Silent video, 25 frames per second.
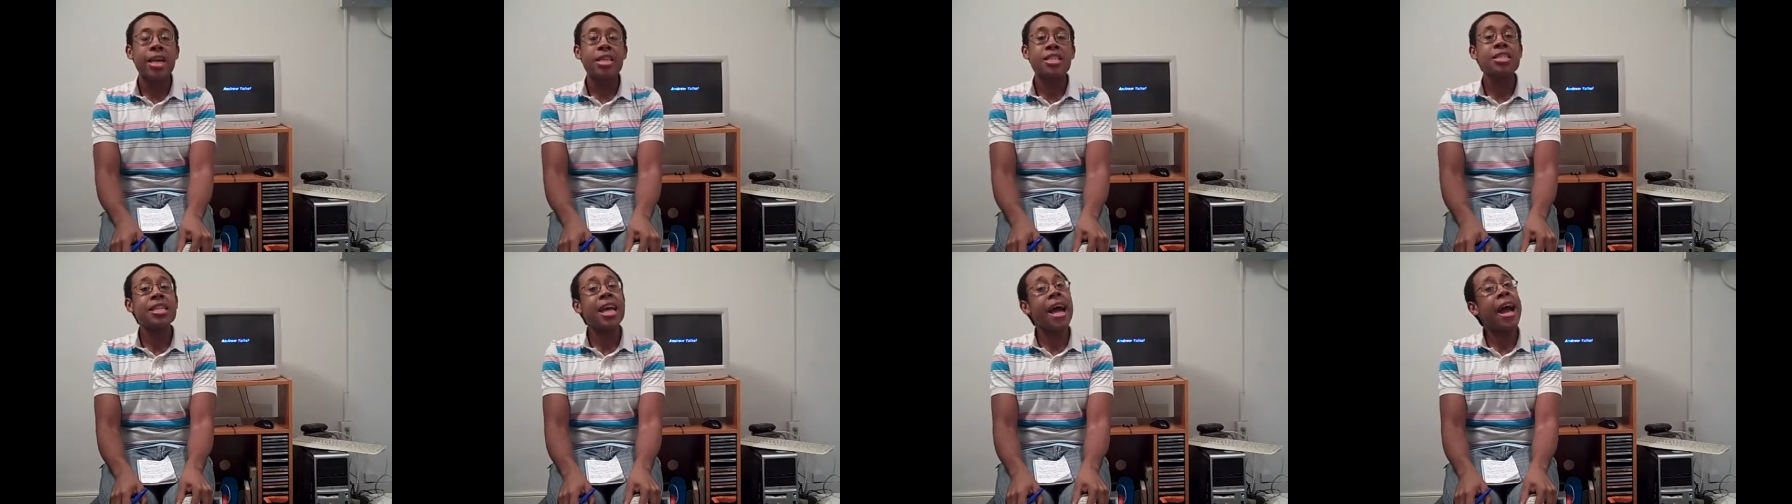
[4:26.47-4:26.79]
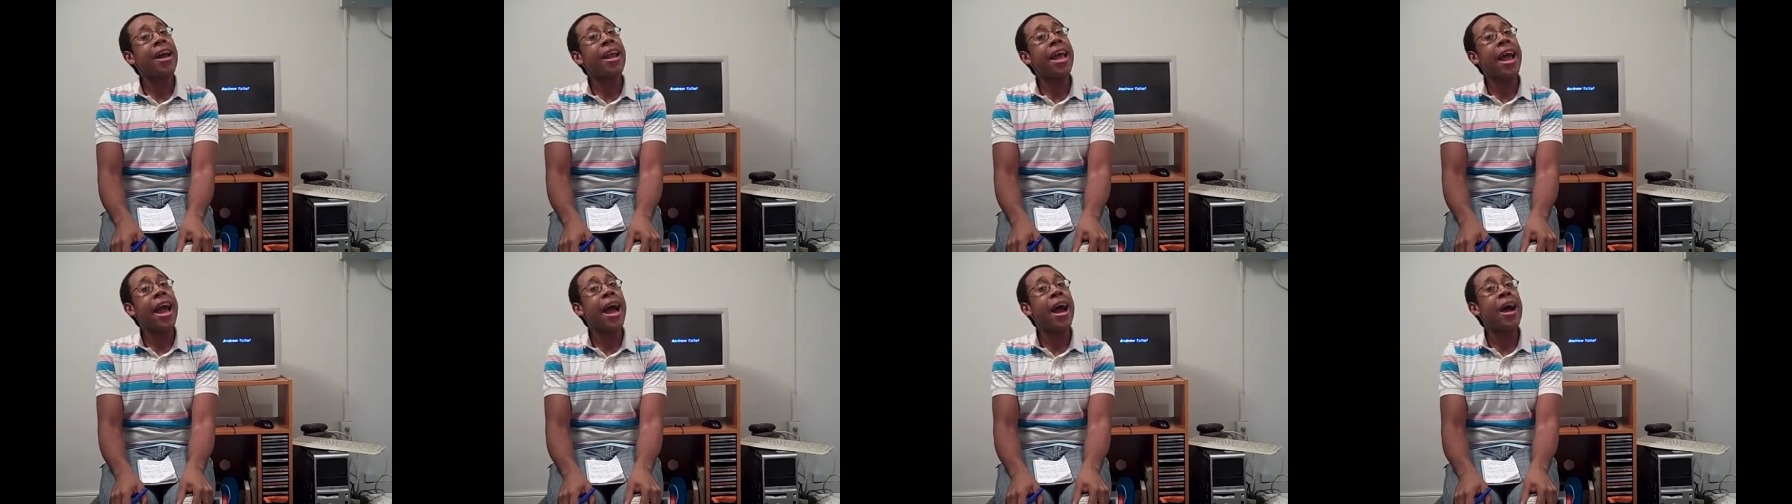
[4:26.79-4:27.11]

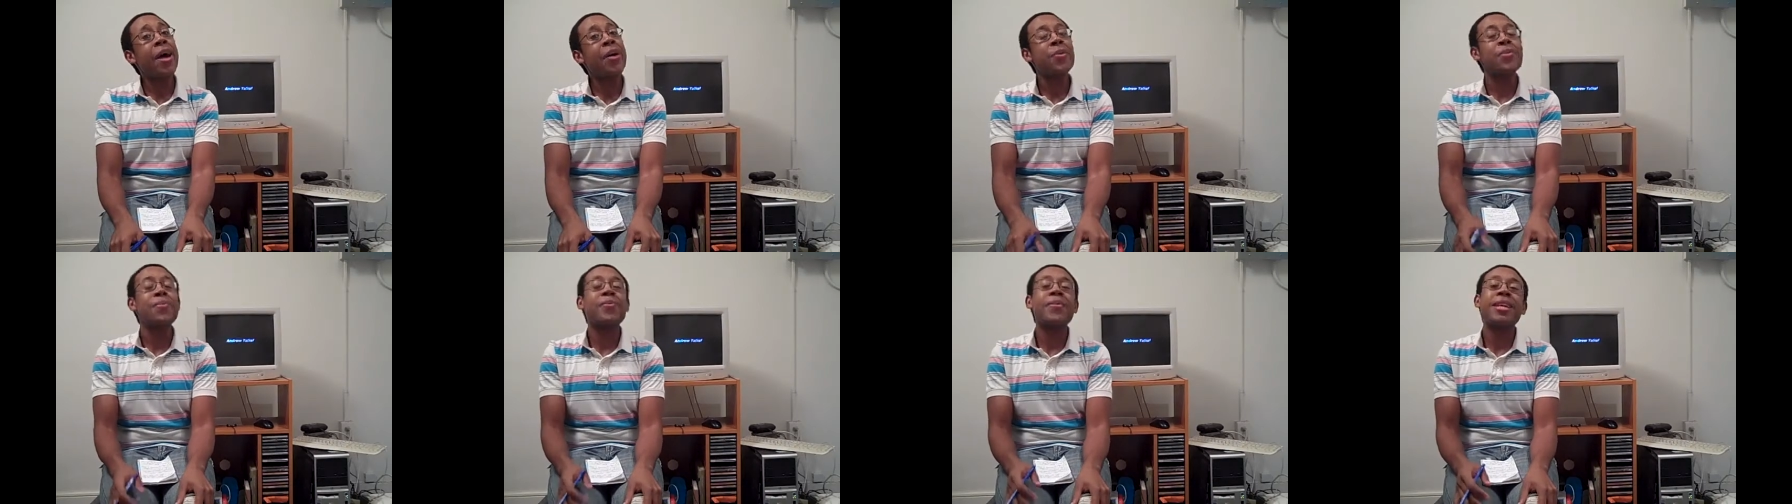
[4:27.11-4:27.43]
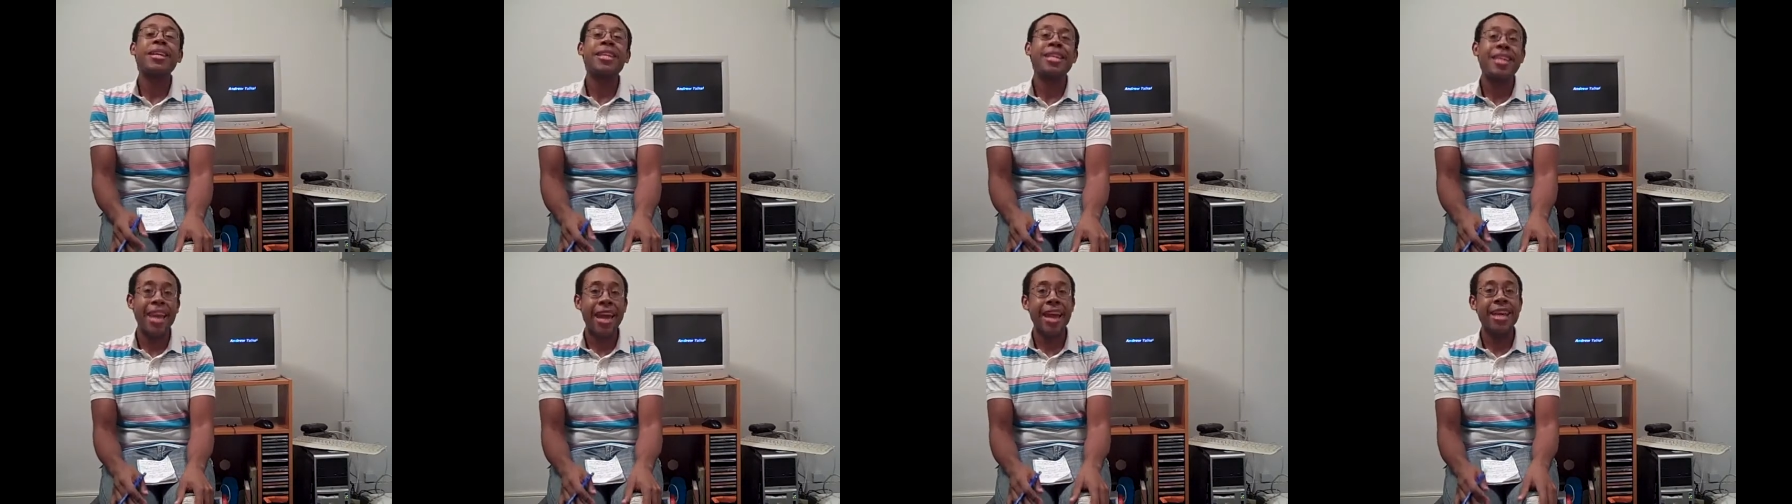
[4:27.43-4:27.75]
Shout out!
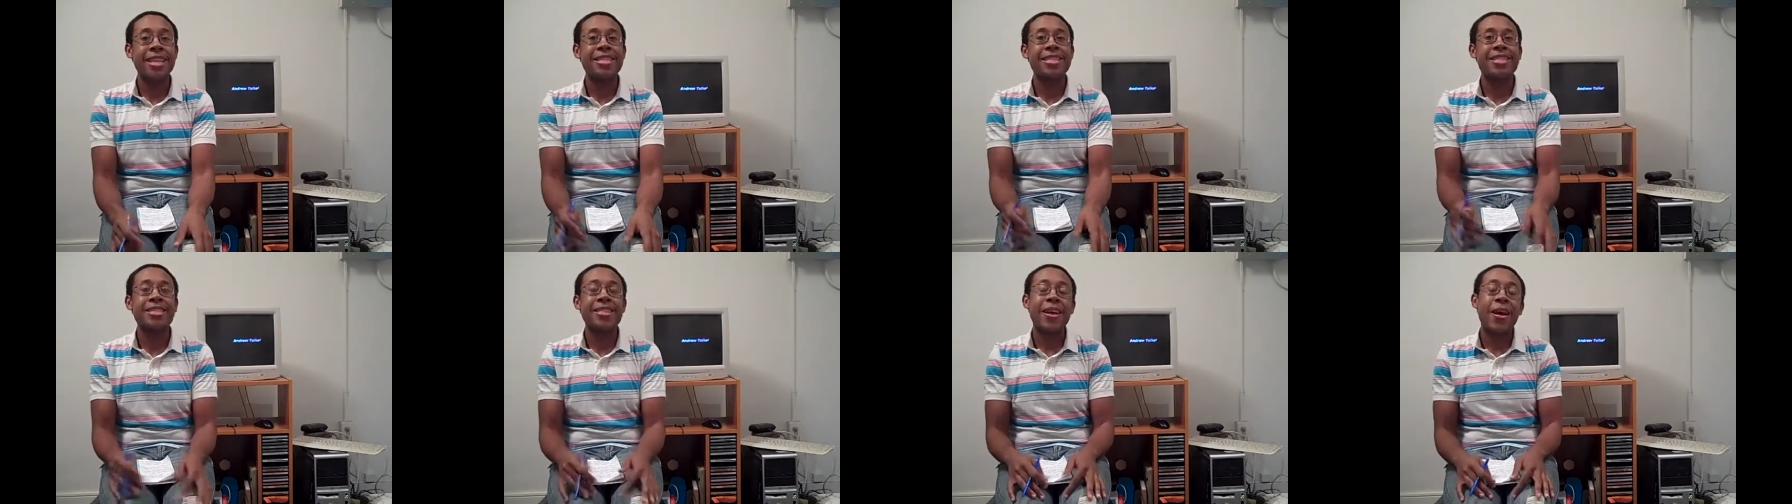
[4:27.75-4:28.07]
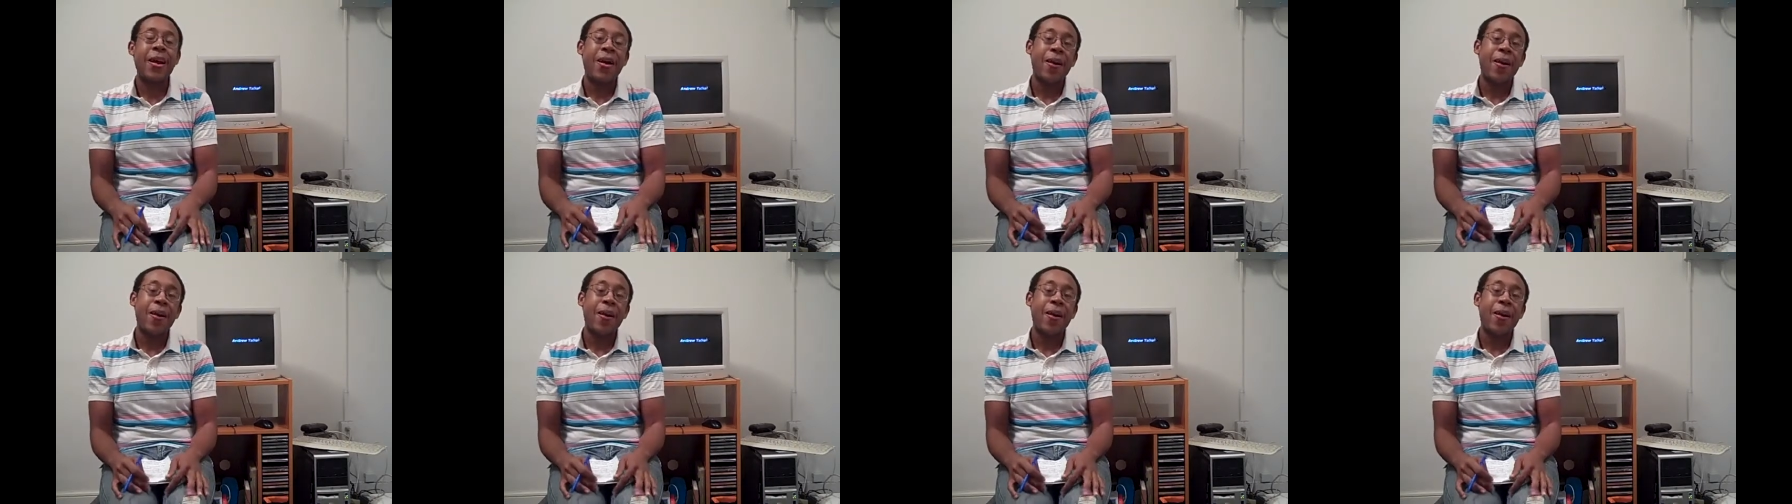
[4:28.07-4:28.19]
Yes,